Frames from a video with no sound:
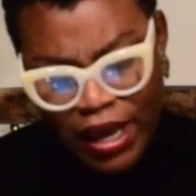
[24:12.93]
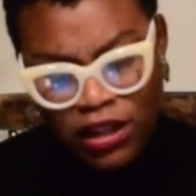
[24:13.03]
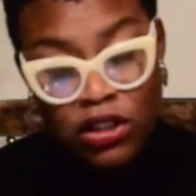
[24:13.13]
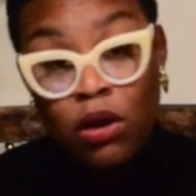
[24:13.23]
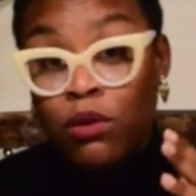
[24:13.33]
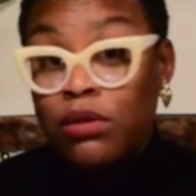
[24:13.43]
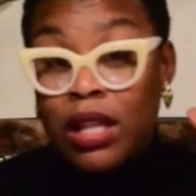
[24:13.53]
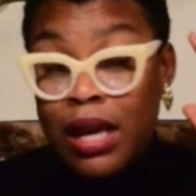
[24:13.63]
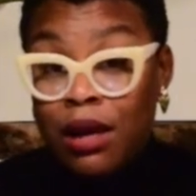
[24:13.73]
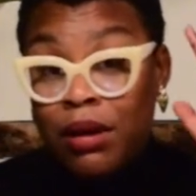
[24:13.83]
And so
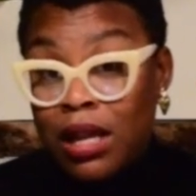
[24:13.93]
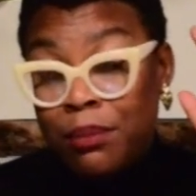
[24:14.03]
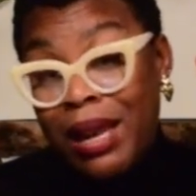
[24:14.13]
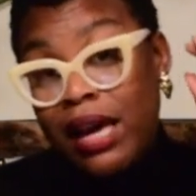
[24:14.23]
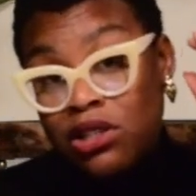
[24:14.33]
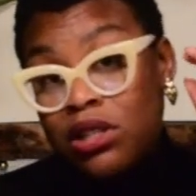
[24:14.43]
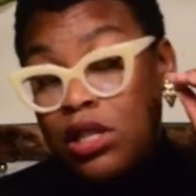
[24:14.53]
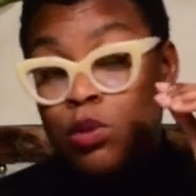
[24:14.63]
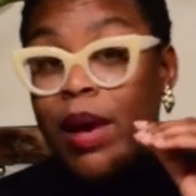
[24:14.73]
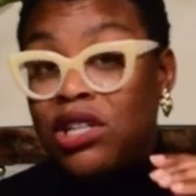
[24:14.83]
in the Black church,
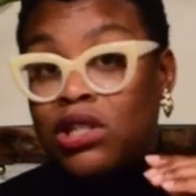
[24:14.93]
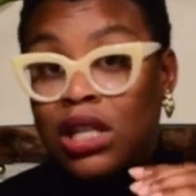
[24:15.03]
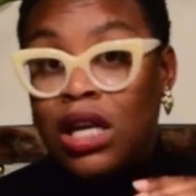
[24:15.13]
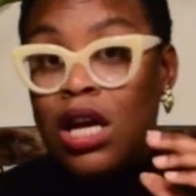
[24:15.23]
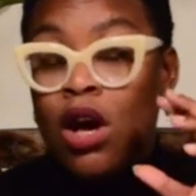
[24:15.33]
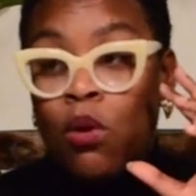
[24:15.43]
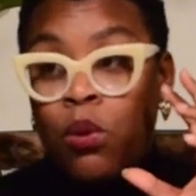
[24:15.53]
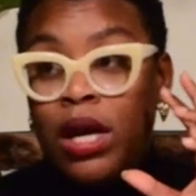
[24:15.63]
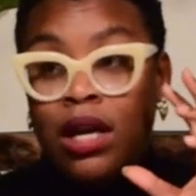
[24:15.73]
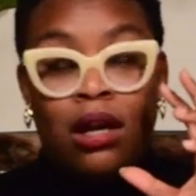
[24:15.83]
especially,
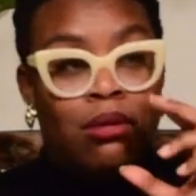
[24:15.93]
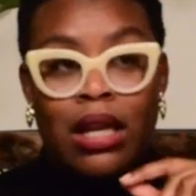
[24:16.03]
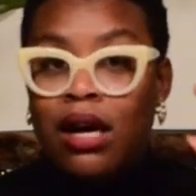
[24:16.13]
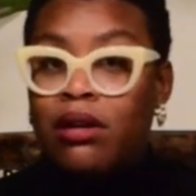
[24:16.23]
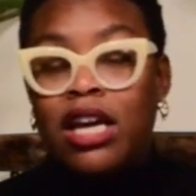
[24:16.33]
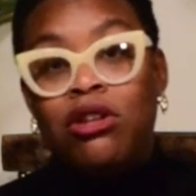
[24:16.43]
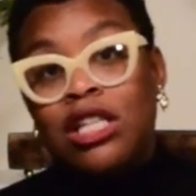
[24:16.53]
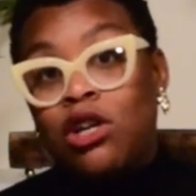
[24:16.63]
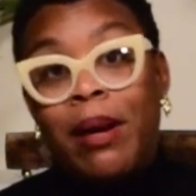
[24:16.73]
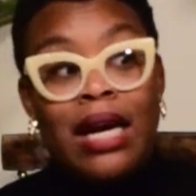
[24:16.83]
we were like, okay, you
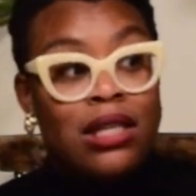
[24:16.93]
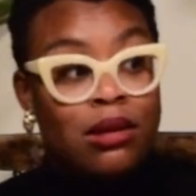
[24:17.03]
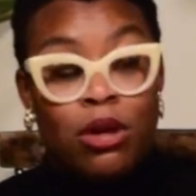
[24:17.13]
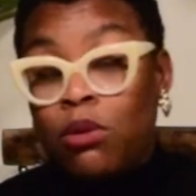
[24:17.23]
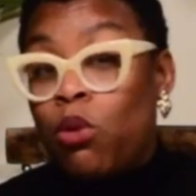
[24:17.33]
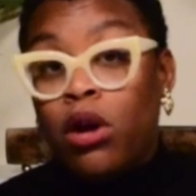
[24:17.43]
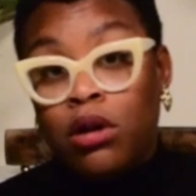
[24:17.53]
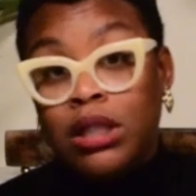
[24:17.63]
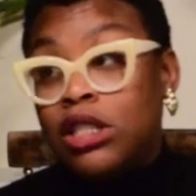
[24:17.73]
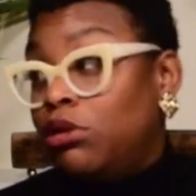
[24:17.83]
need to go back and get some more
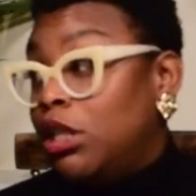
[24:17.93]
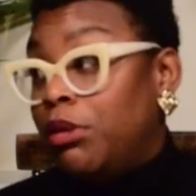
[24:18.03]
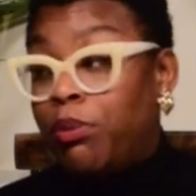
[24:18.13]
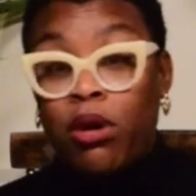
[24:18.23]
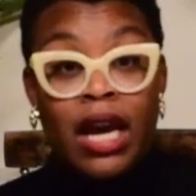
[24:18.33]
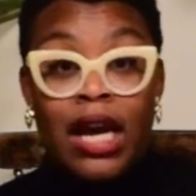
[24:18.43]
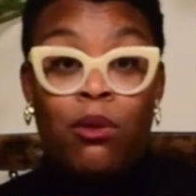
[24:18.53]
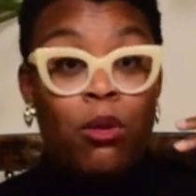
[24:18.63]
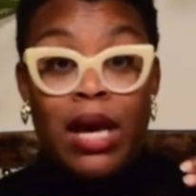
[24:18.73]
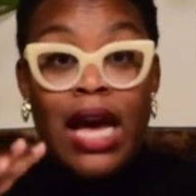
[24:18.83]
anointing. You need to be
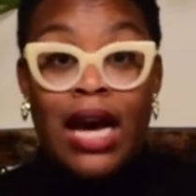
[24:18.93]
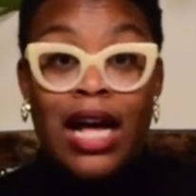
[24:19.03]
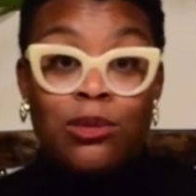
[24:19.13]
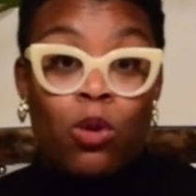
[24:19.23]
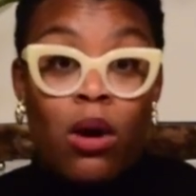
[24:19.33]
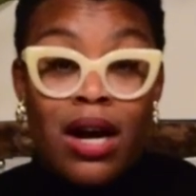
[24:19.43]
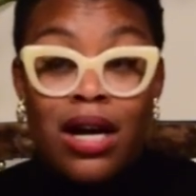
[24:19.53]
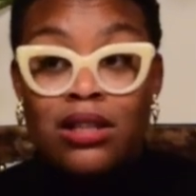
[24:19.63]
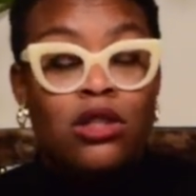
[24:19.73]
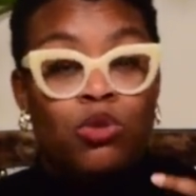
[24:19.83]
praying. When we had gospel choir
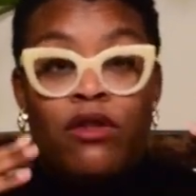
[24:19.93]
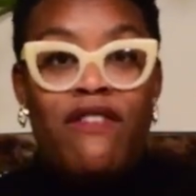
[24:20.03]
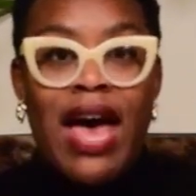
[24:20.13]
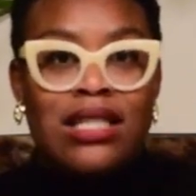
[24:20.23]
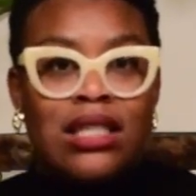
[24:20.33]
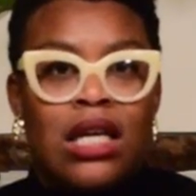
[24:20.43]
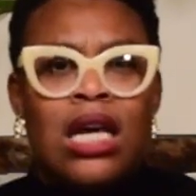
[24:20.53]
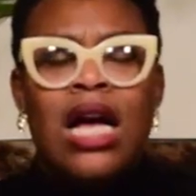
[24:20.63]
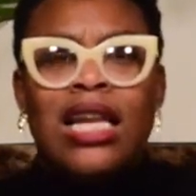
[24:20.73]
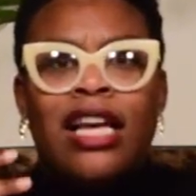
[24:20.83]
concerts, we
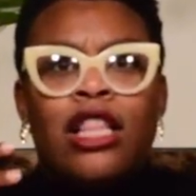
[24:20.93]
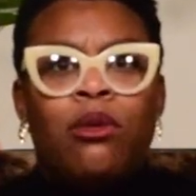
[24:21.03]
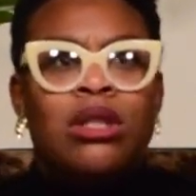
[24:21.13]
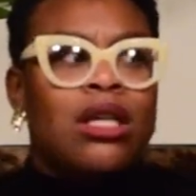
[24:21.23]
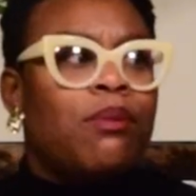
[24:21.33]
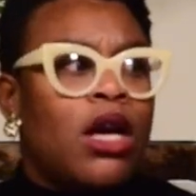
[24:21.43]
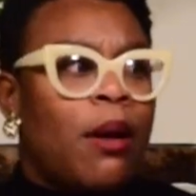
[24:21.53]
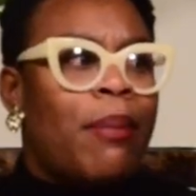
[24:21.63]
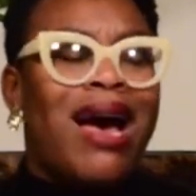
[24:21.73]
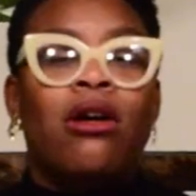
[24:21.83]
fasted. Like there was
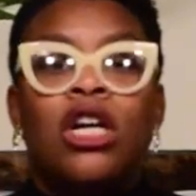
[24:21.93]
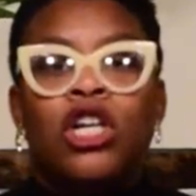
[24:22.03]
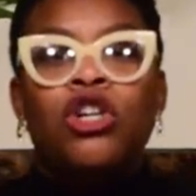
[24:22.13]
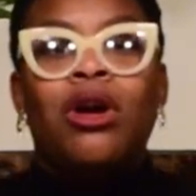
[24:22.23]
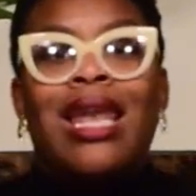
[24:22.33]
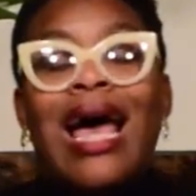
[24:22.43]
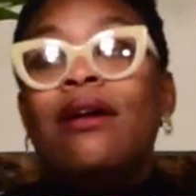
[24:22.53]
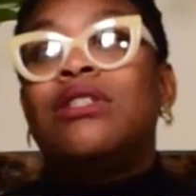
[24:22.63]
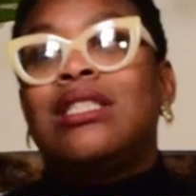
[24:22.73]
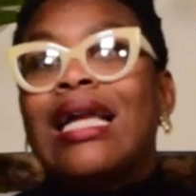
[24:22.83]
something about your
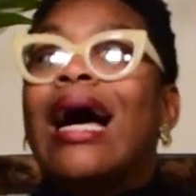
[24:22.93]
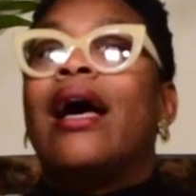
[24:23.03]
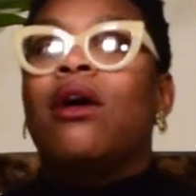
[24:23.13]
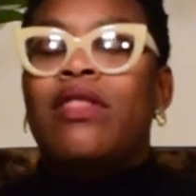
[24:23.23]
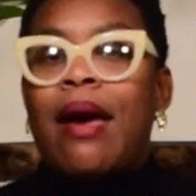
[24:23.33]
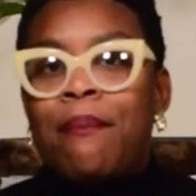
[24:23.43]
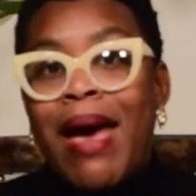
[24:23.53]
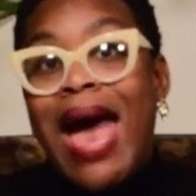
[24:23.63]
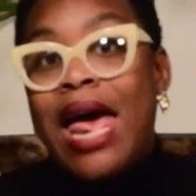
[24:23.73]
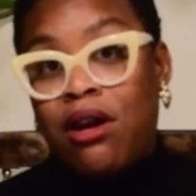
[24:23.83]
lifestyle that
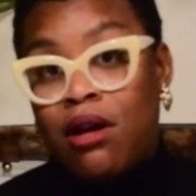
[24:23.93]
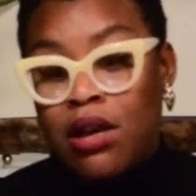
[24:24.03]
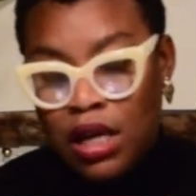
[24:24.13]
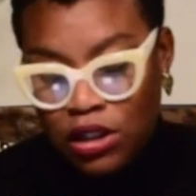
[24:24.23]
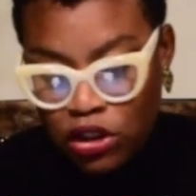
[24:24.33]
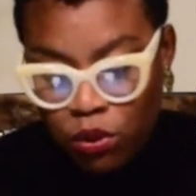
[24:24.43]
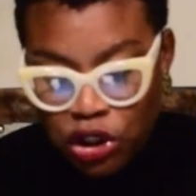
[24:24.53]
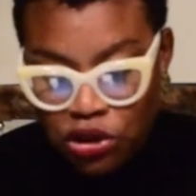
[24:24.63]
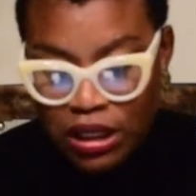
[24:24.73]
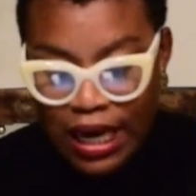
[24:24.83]
mattered to
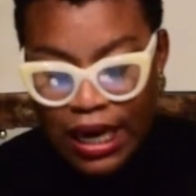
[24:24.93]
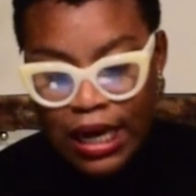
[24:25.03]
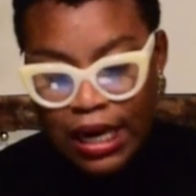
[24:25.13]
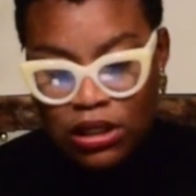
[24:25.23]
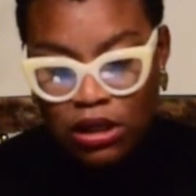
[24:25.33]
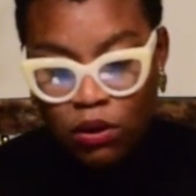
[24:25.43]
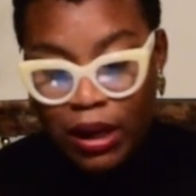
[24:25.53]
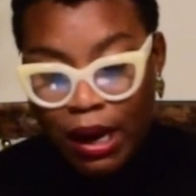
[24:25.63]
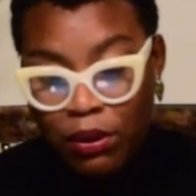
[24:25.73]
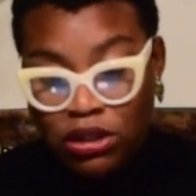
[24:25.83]
what you did. And so
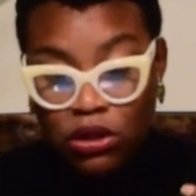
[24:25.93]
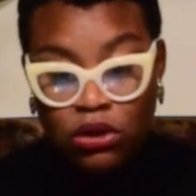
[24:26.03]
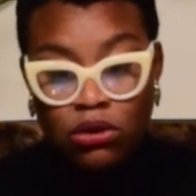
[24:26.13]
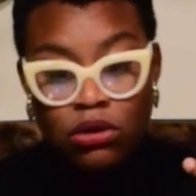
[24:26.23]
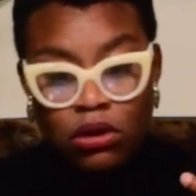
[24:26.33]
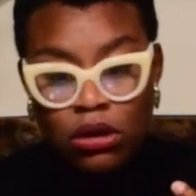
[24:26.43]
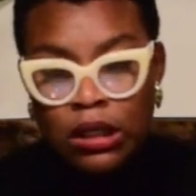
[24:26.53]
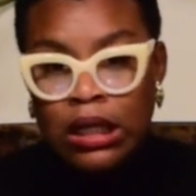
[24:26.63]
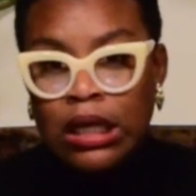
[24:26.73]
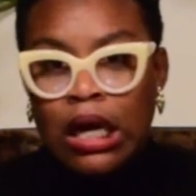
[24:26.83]
when I went to
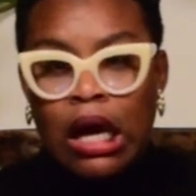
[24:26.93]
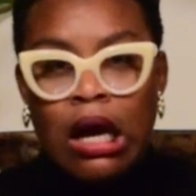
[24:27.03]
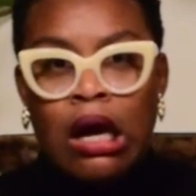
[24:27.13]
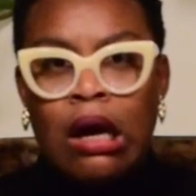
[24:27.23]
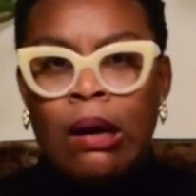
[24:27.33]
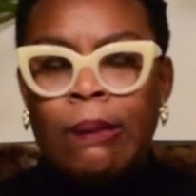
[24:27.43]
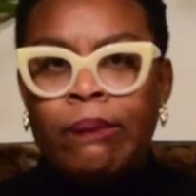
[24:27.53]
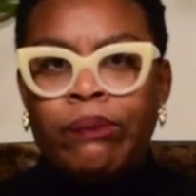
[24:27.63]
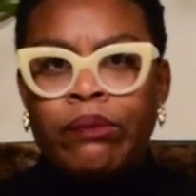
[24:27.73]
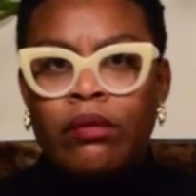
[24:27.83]
school, and